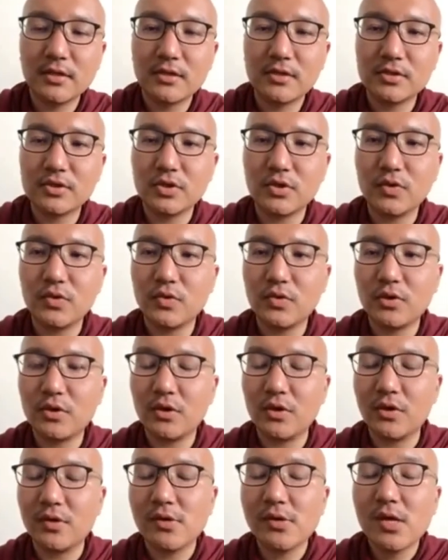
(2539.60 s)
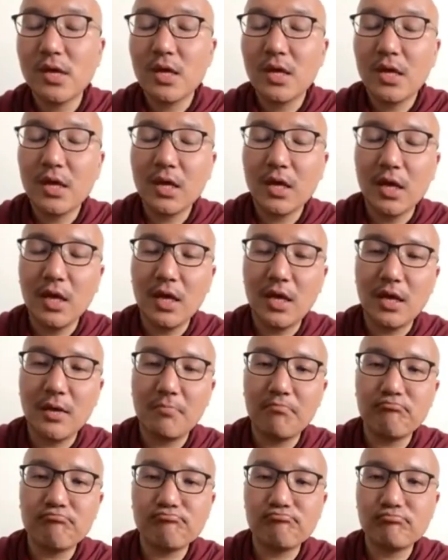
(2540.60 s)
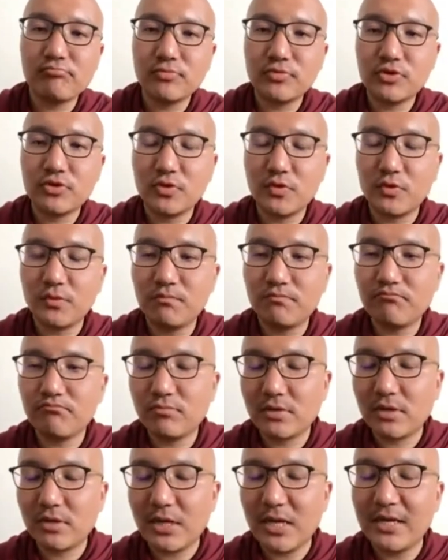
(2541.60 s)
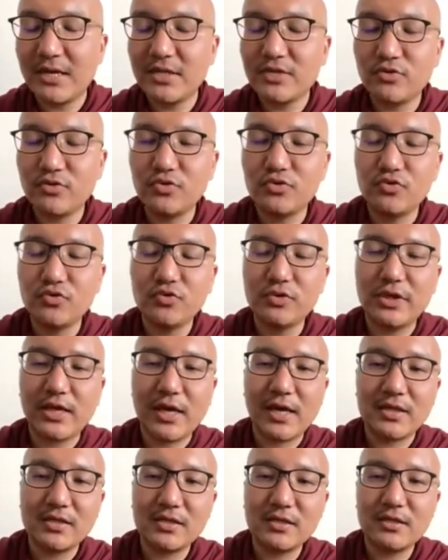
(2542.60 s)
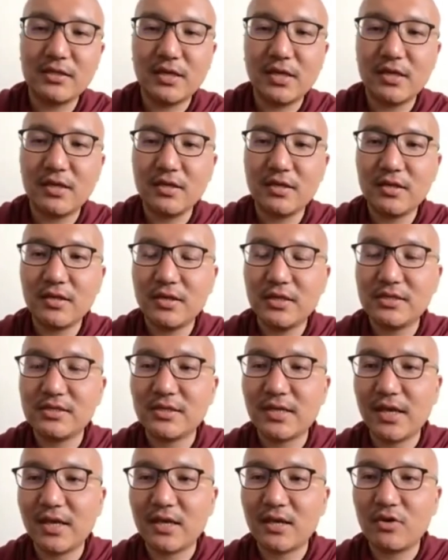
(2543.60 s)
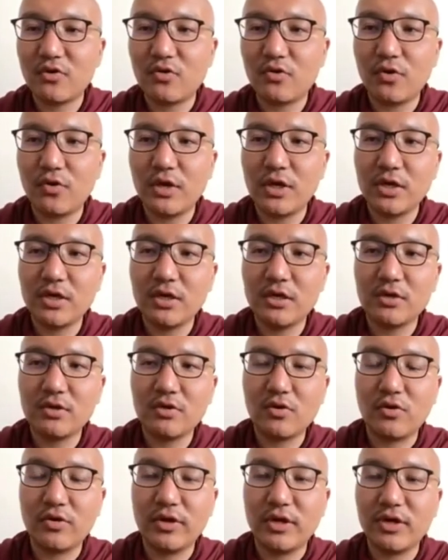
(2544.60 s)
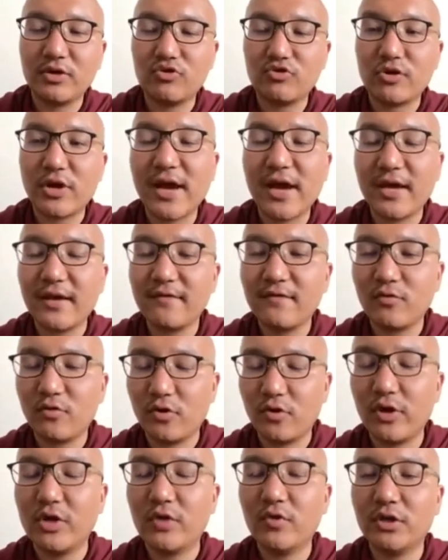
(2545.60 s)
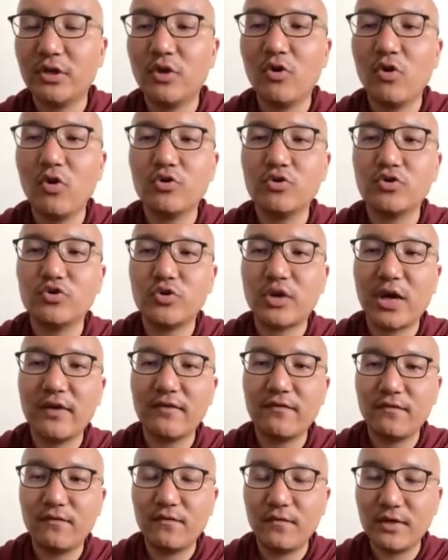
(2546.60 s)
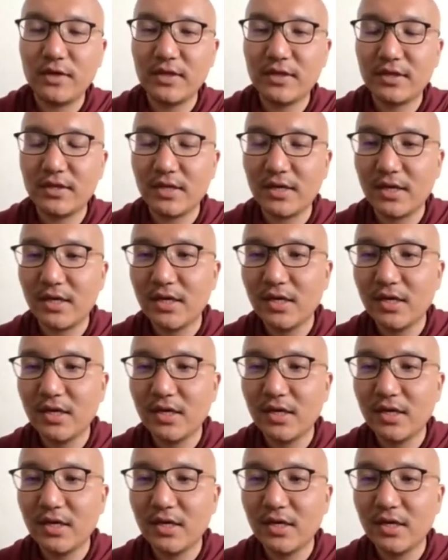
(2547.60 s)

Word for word: So, uh, um, so unless you do that, then it's like going on a drive, going on a long drive with uh,